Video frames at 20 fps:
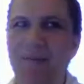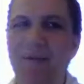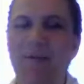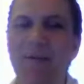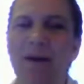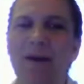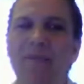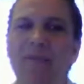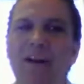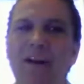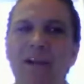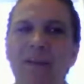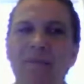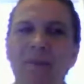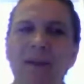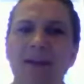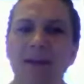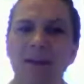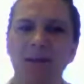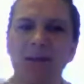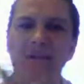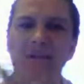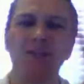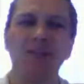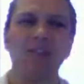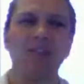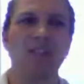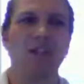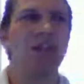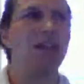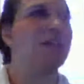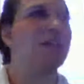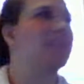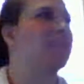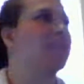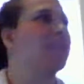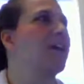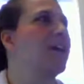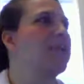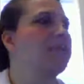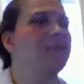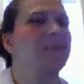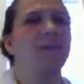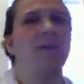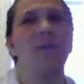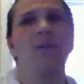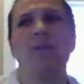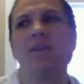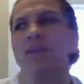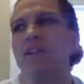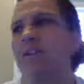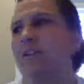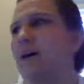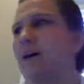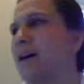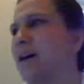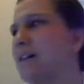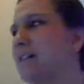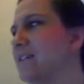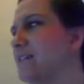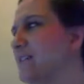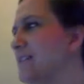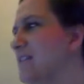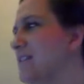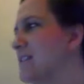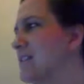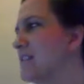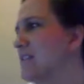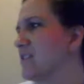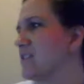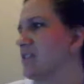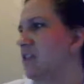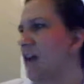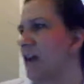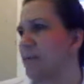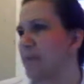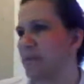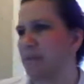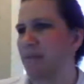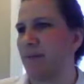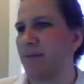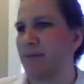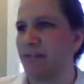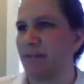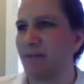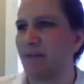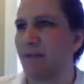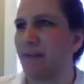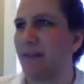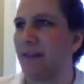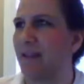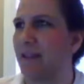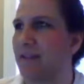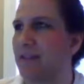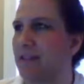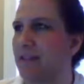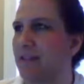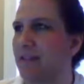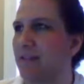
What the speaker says: about ready to make a whole new chart for them, a whole new job responsibilities.